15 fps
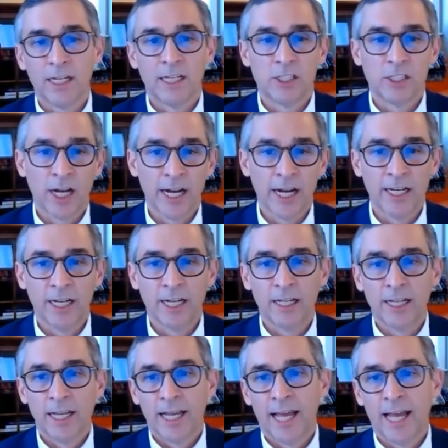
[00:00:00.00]
China,
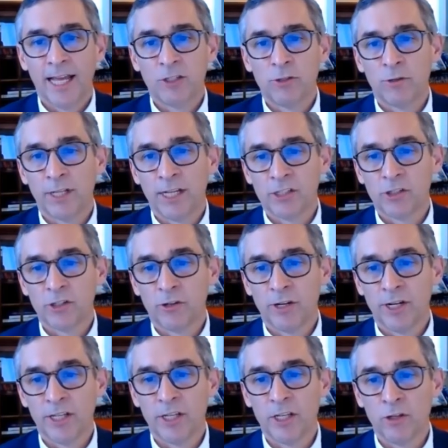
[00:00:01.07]
and to a lesser
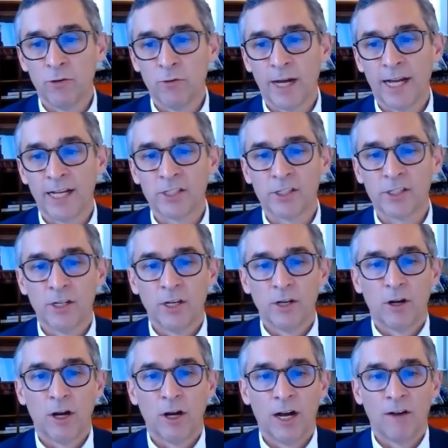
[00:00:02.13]
degree in the U.S.
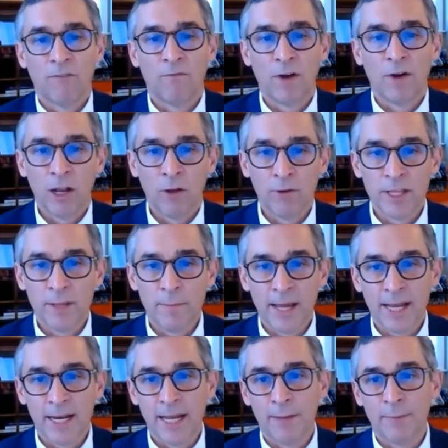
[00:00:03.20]
Uh, following the
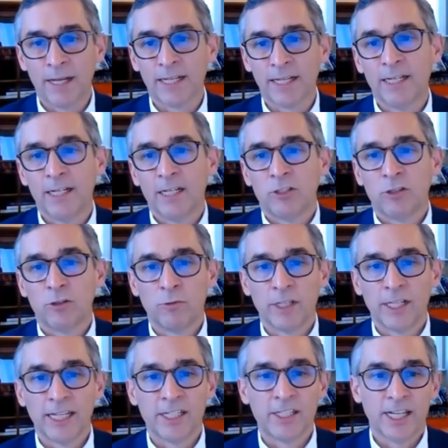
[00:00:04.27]
pandemic to
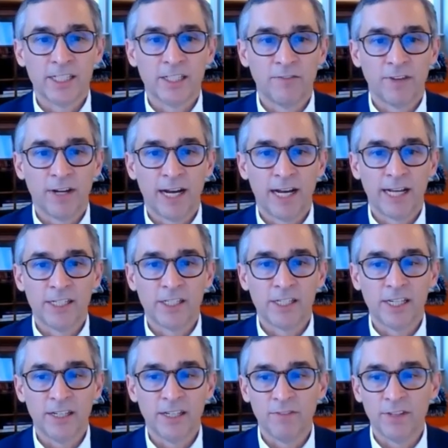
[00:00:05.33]
really incentivize
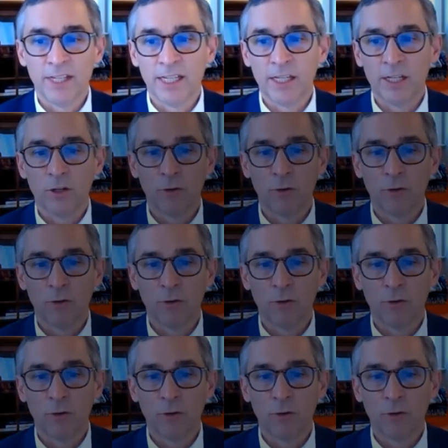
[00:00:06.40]
EV